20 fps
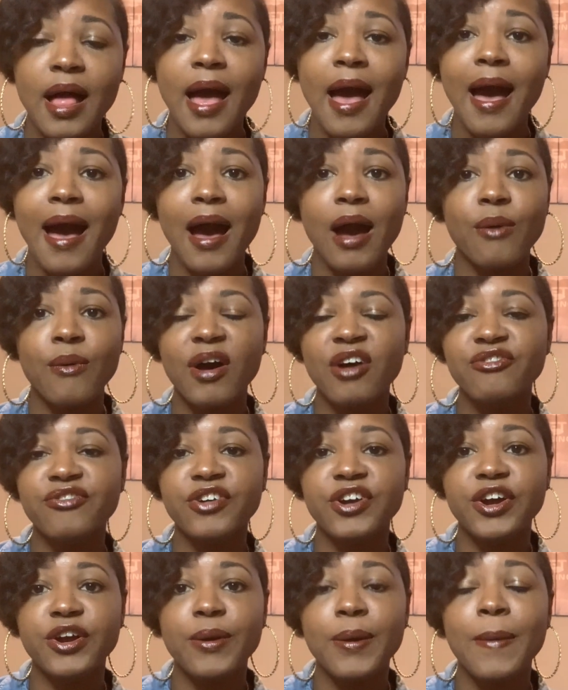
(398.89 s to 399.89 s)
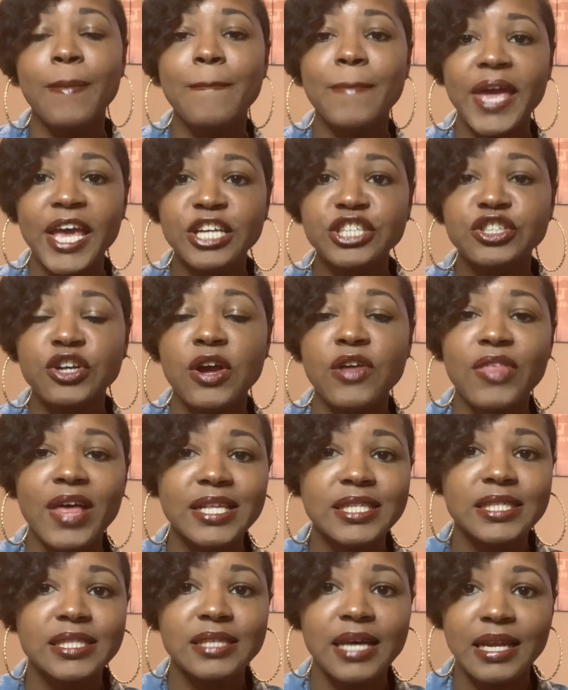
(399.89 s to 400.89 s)
However, make sure
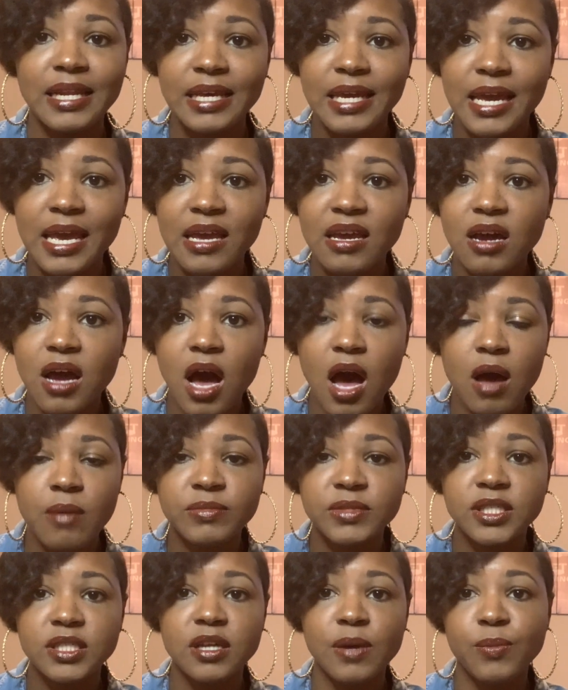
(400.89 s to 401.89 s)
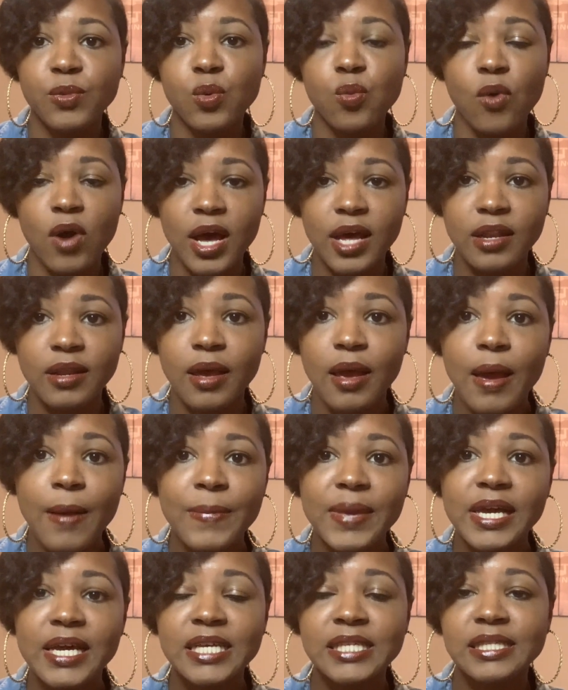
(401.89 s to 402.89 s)
that studying comes number one
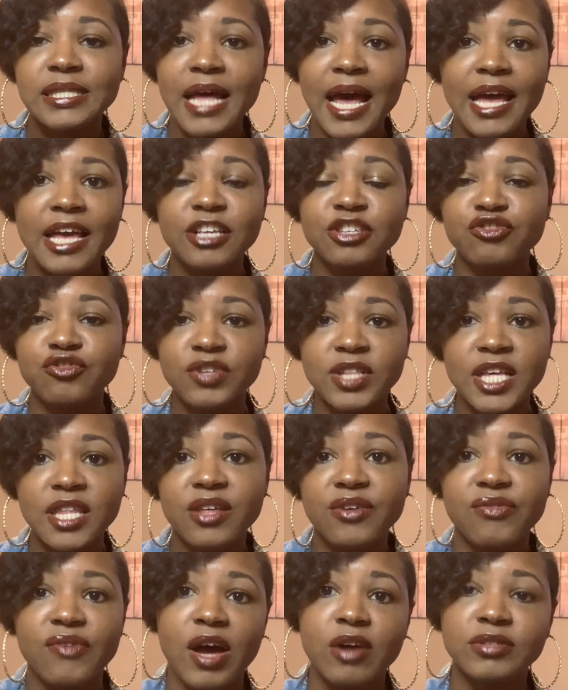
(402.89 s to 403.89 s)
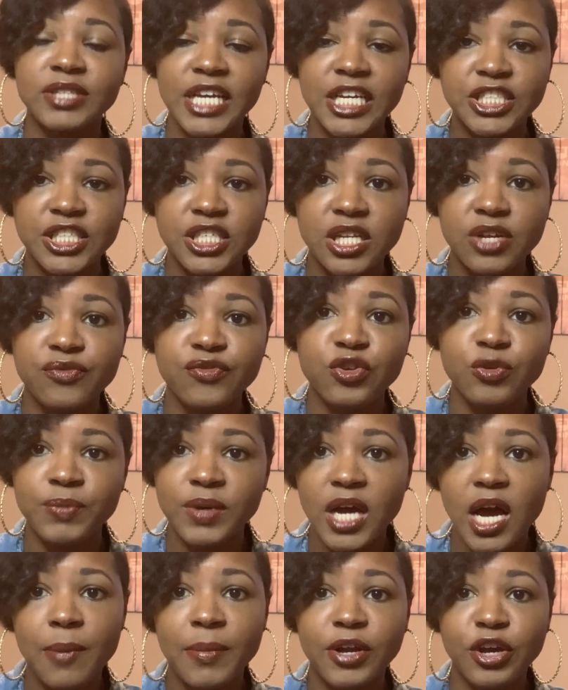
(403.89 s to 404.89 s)
because that is really the foundation of you
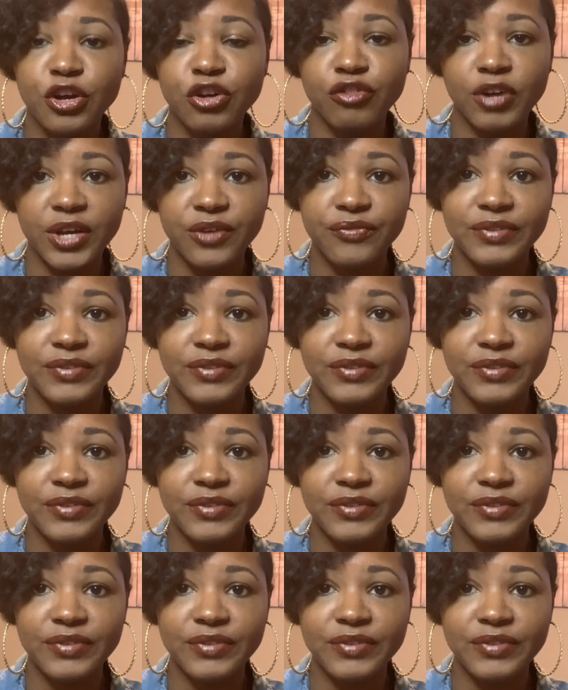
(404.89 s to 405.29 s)
becoming a great